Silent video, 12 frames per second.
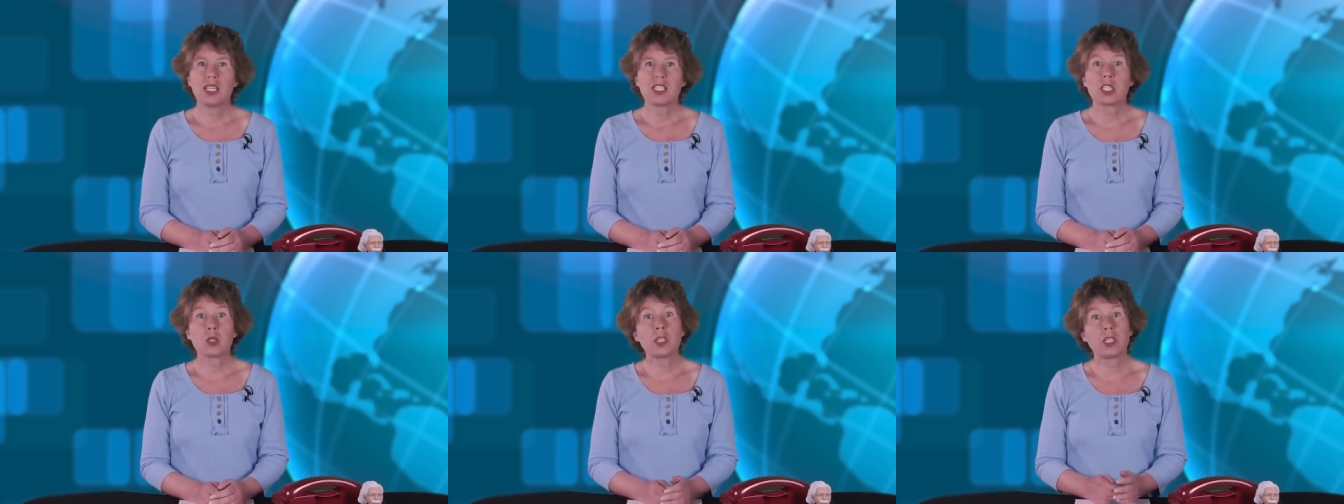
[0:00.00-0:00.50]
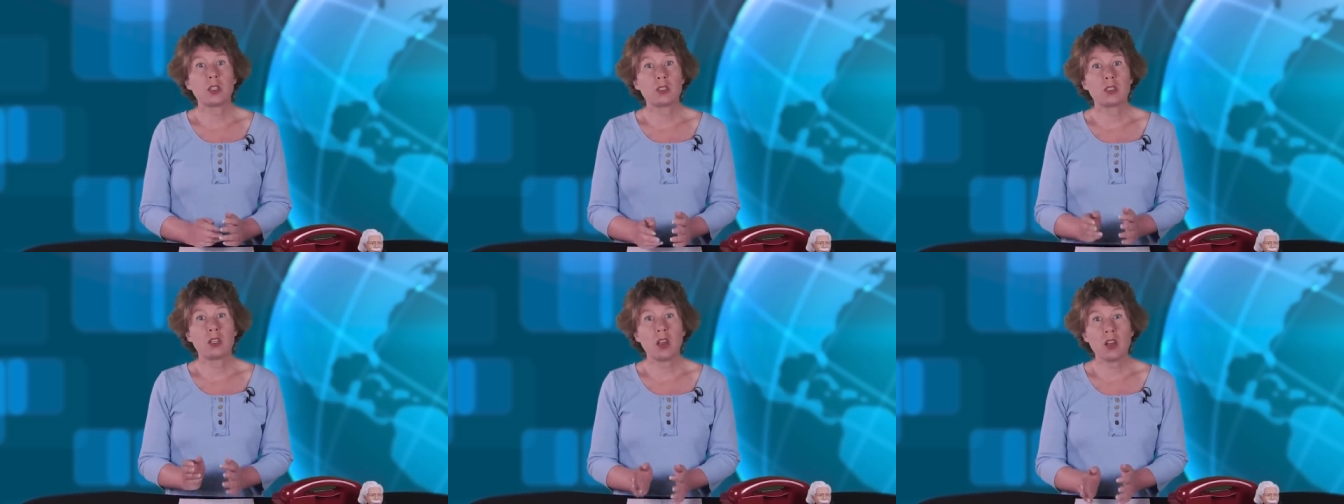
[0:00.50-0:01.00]
so it
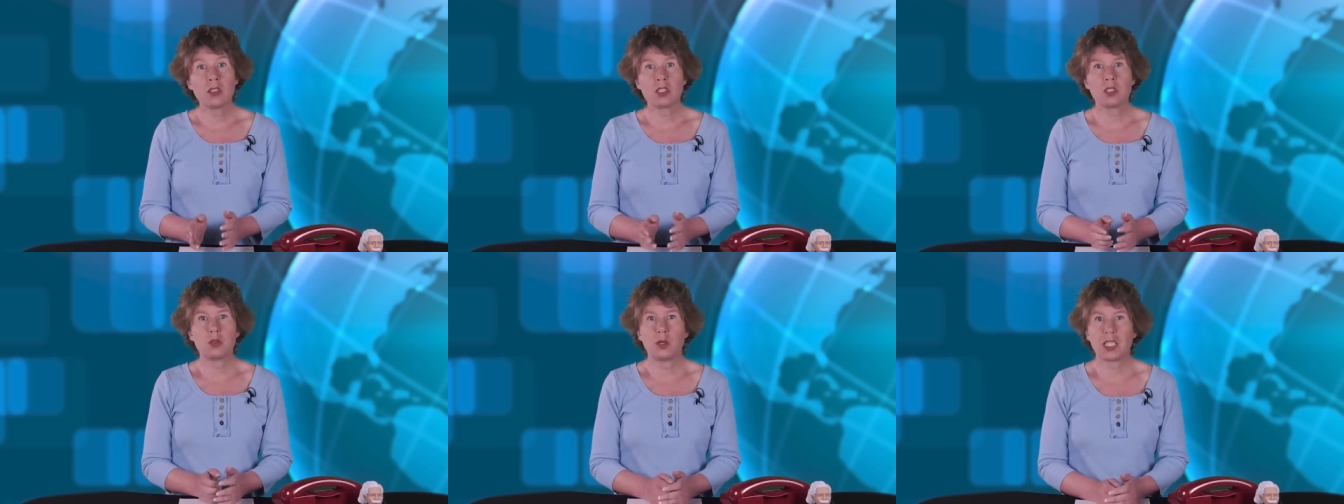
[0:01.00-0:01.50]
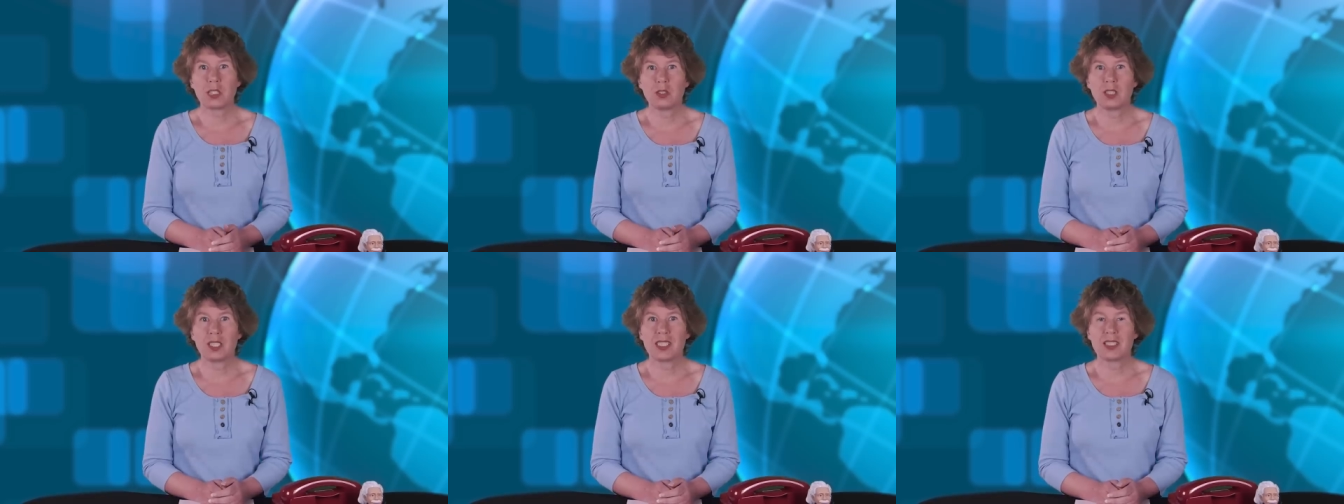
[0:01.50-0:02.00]
could learn to
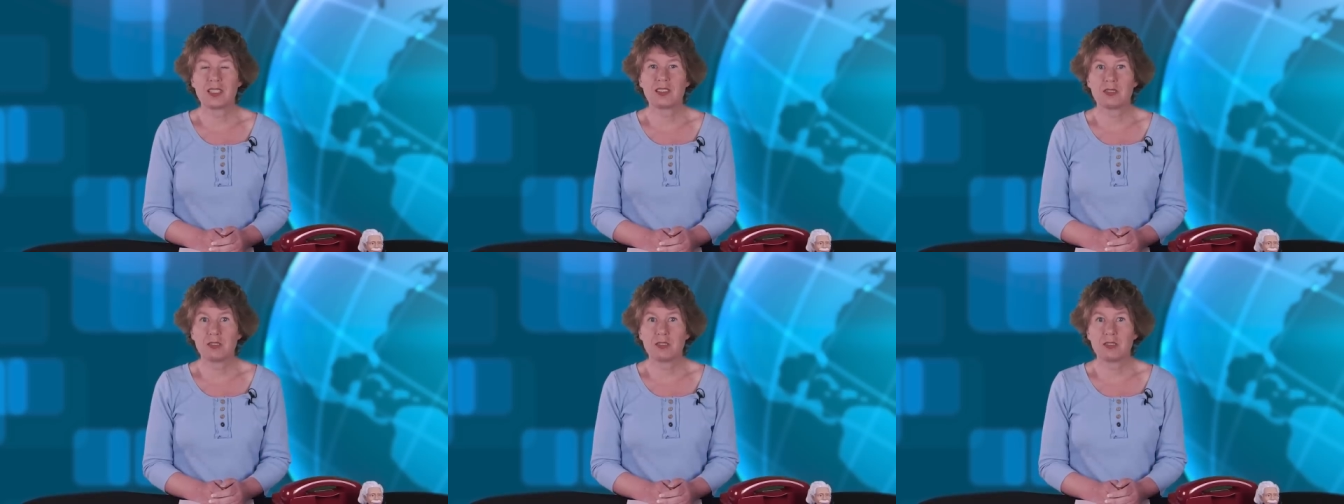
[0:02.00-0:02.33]
recognize the